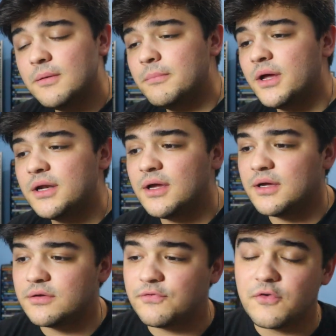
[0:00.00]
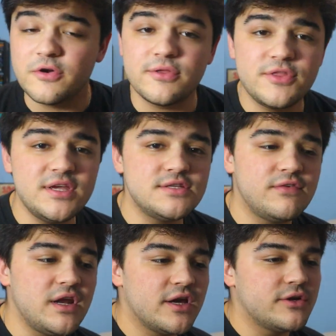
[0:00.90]
But uh, for these
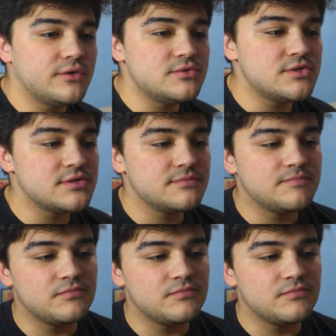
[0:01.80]
videos,